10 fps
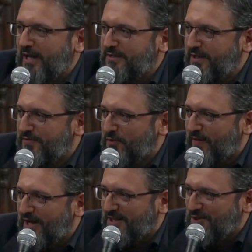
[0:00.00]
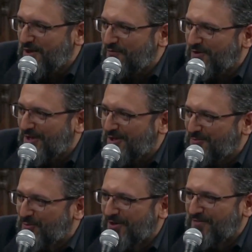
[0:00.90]
ahadith so that I can cover a
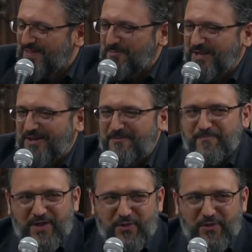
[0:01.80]
lot more of them here.